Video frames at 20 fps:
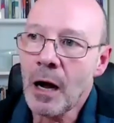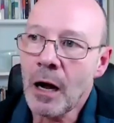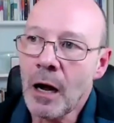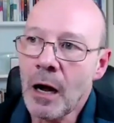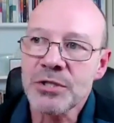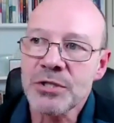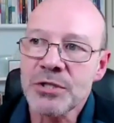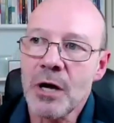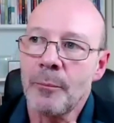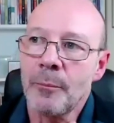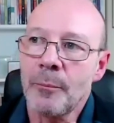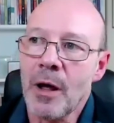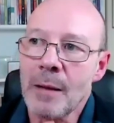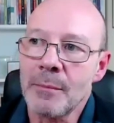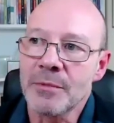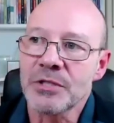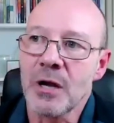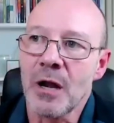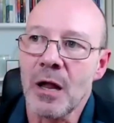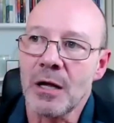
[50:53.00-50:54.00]
I was
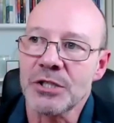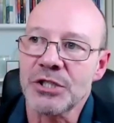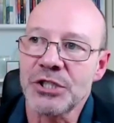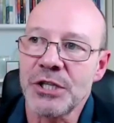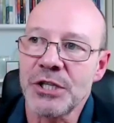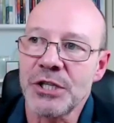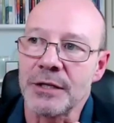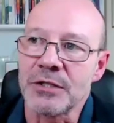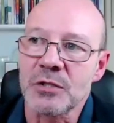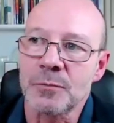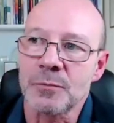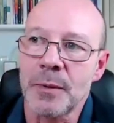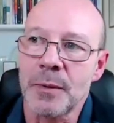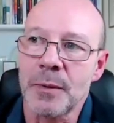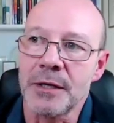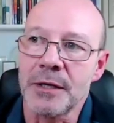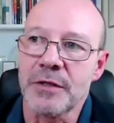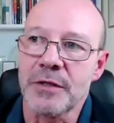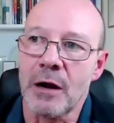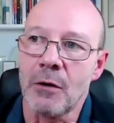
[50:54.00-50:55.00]
hired by Amazon last year to
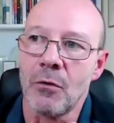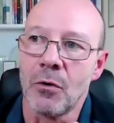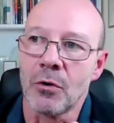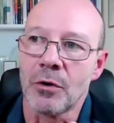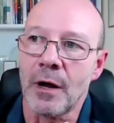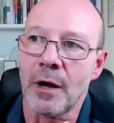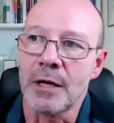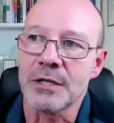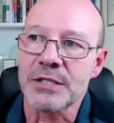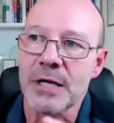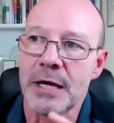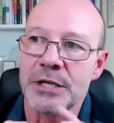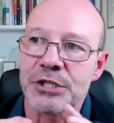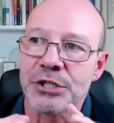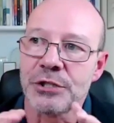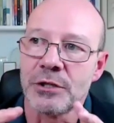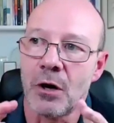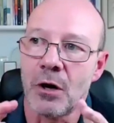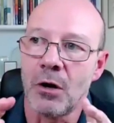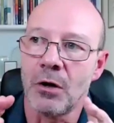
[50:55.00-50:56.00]
speak to their
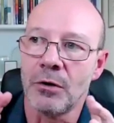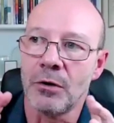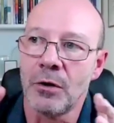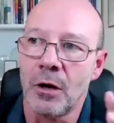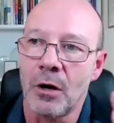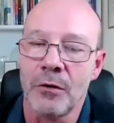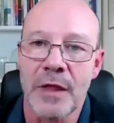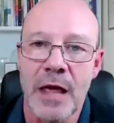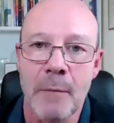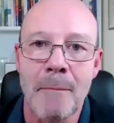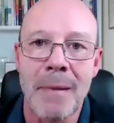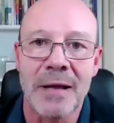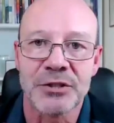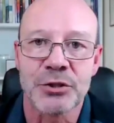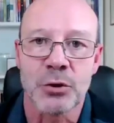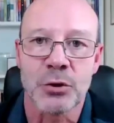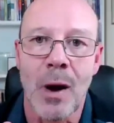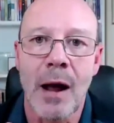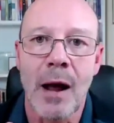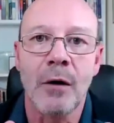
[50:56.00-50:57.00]
organization on their
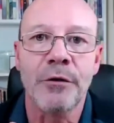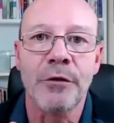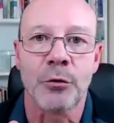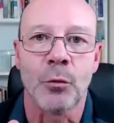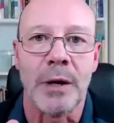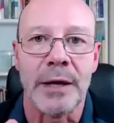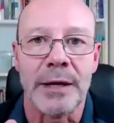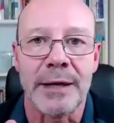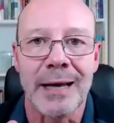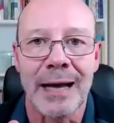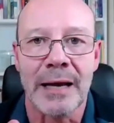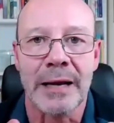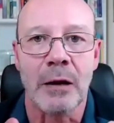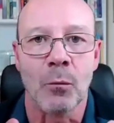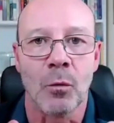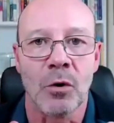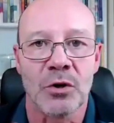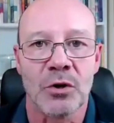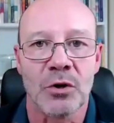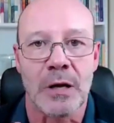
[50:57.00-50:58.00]
mental health week. And
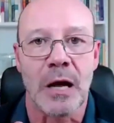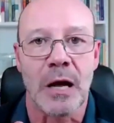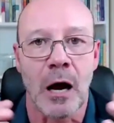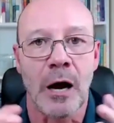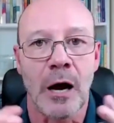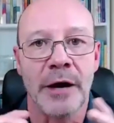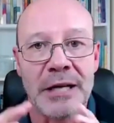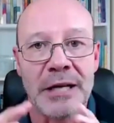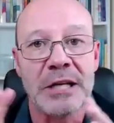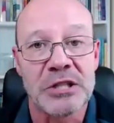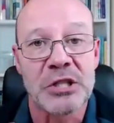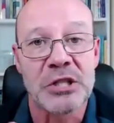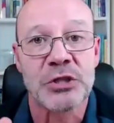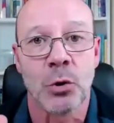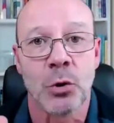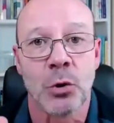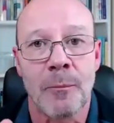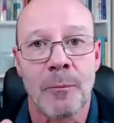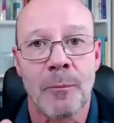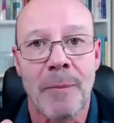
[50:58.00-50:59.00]
I needed to
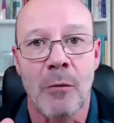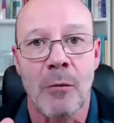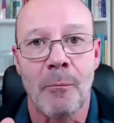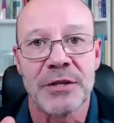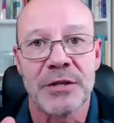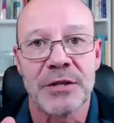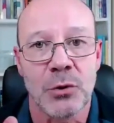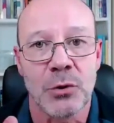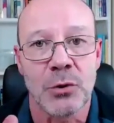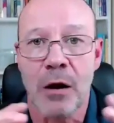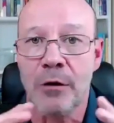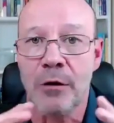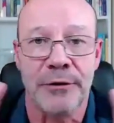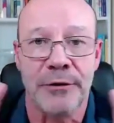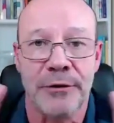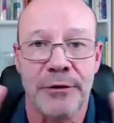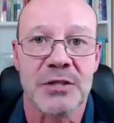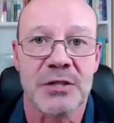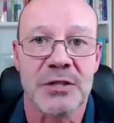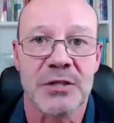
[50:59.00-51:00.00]
talk about mental health.
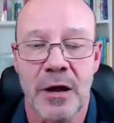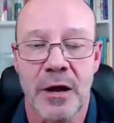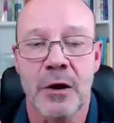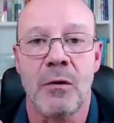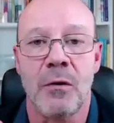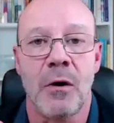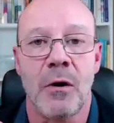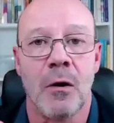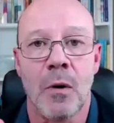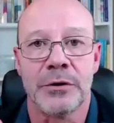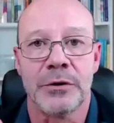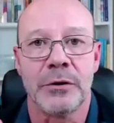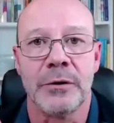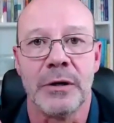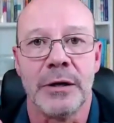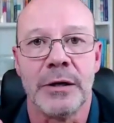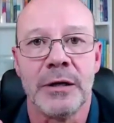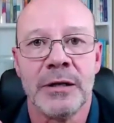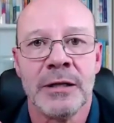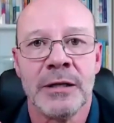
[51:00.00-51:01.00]
And I said, no, I won't do
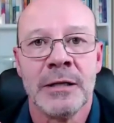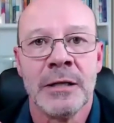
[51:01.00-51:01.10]
it.